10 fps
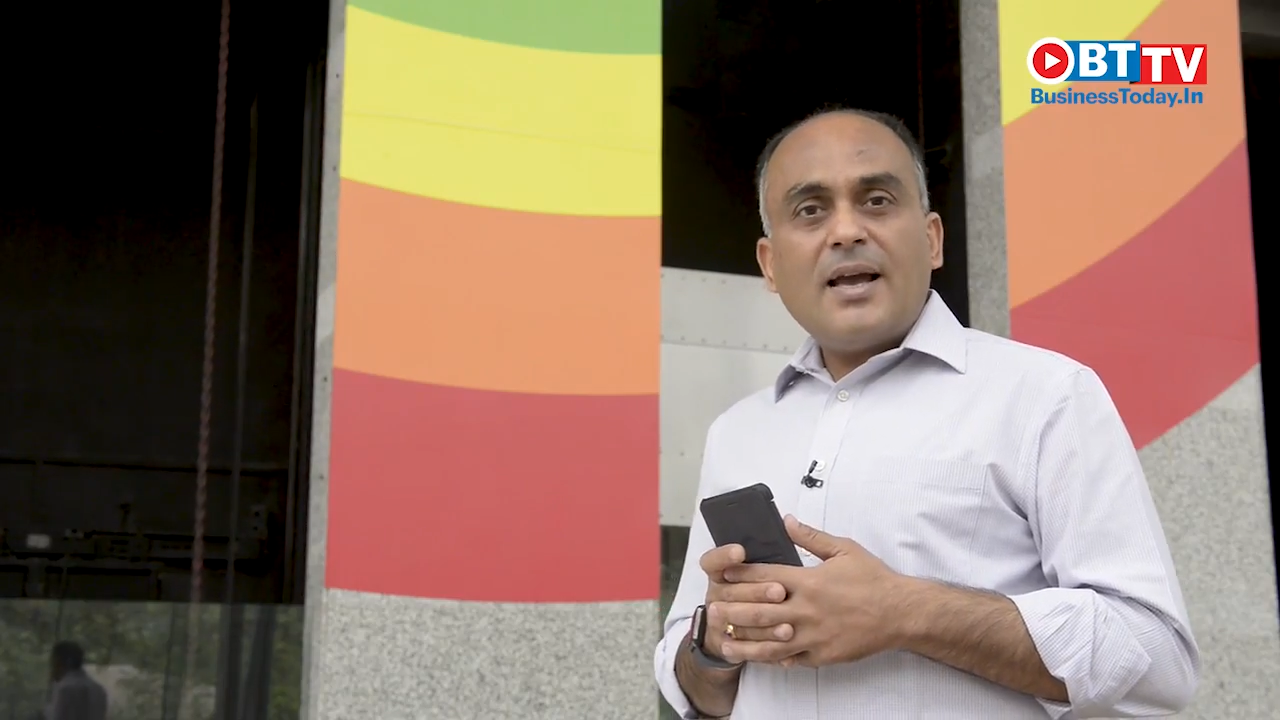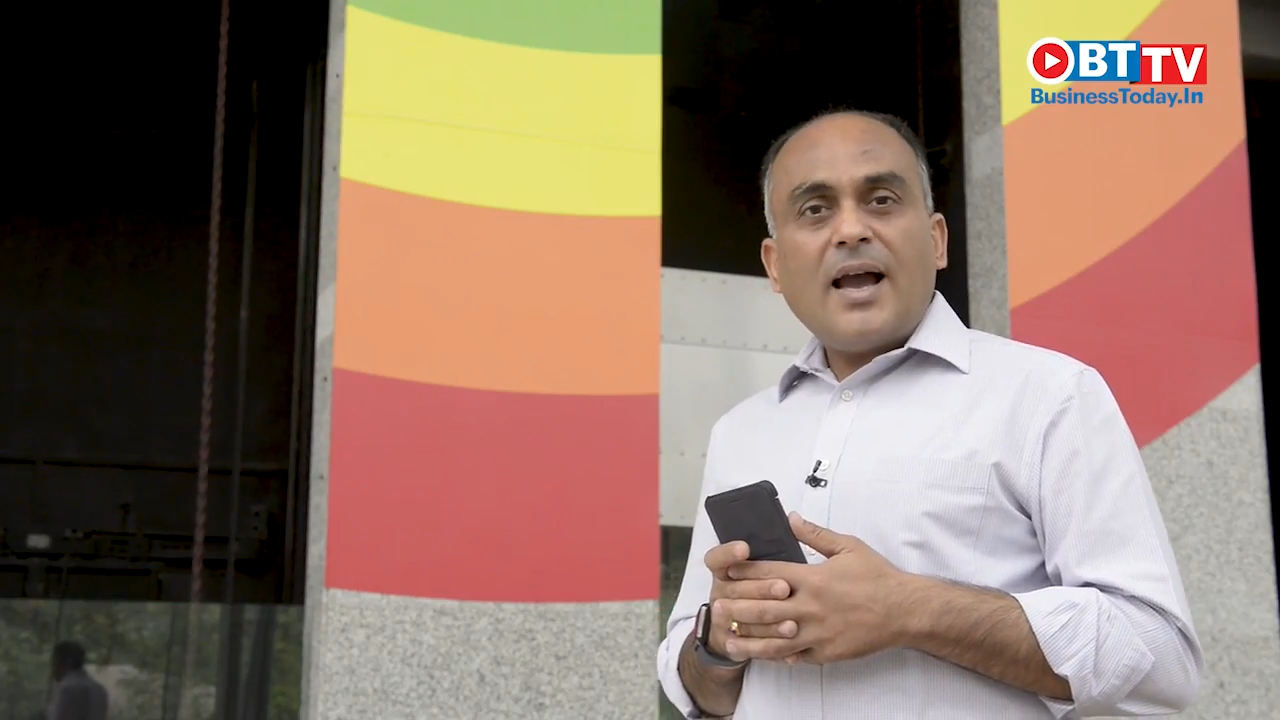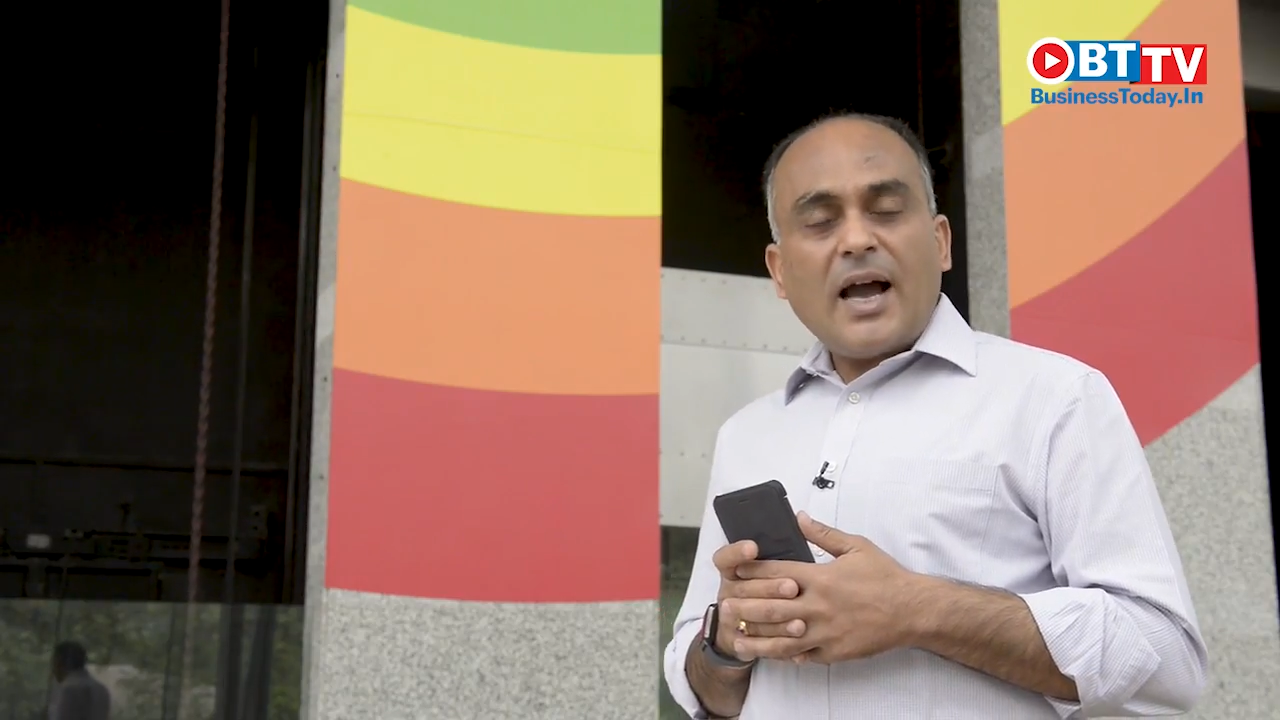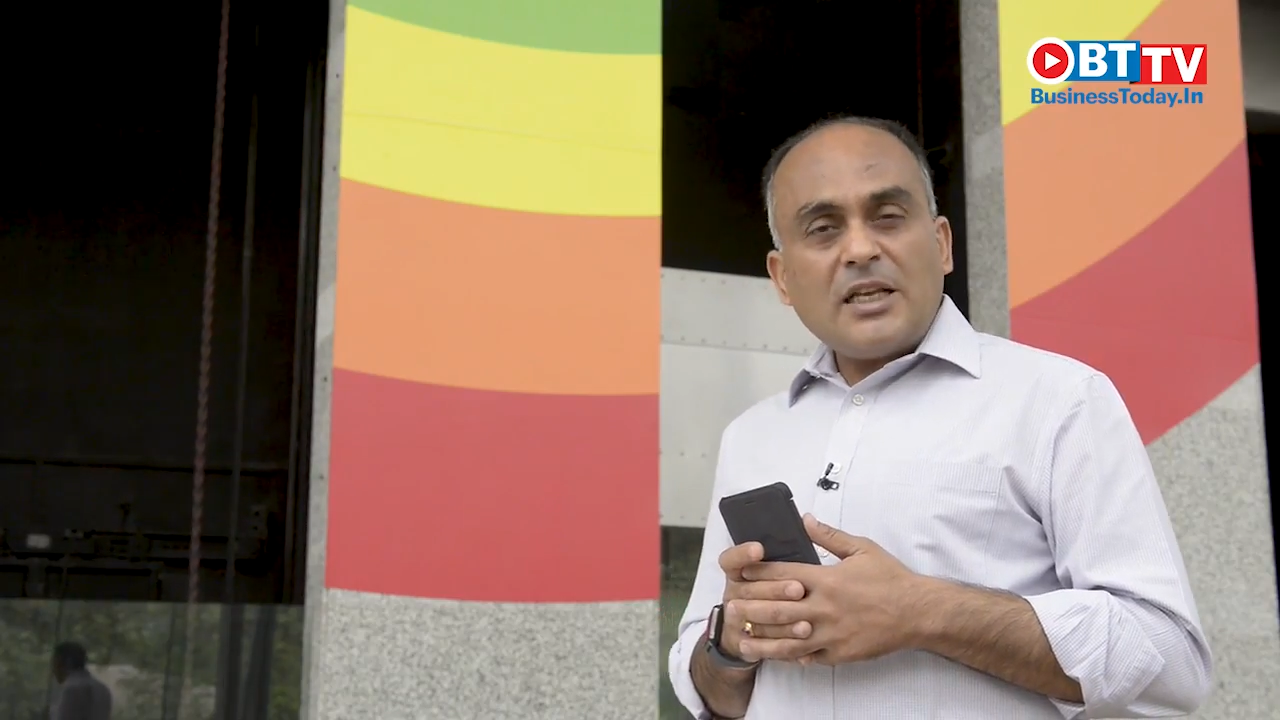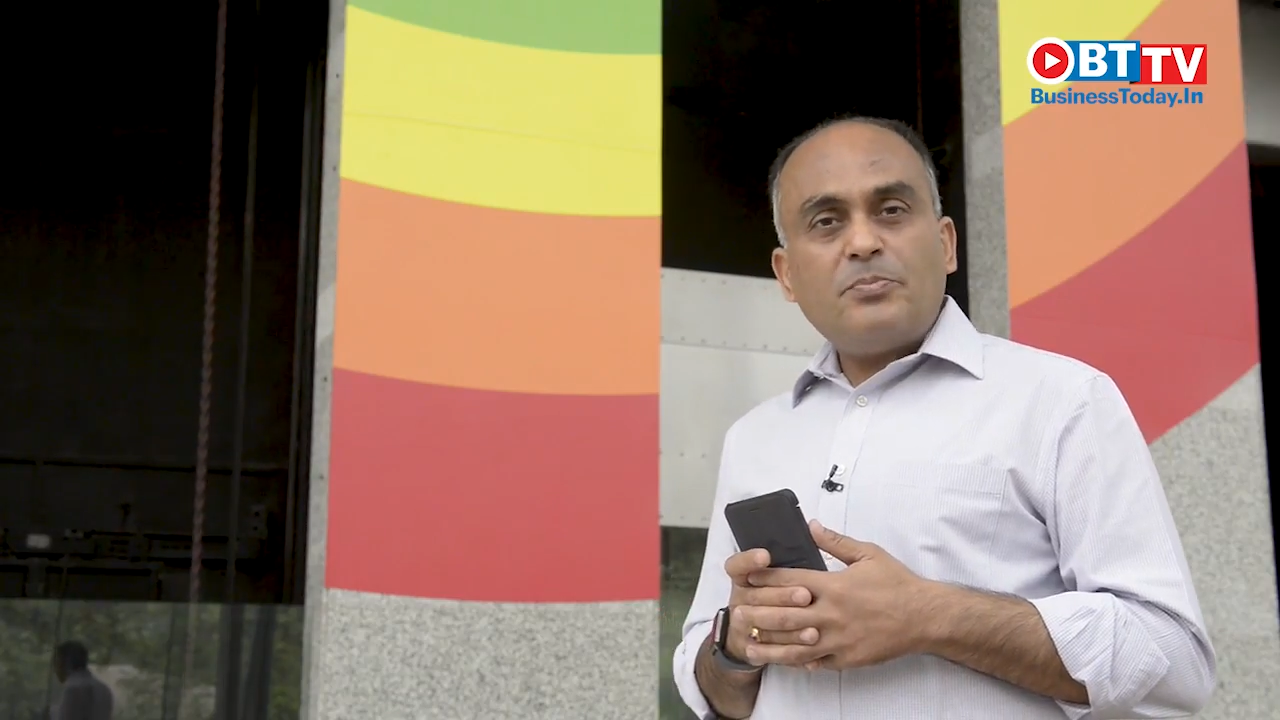has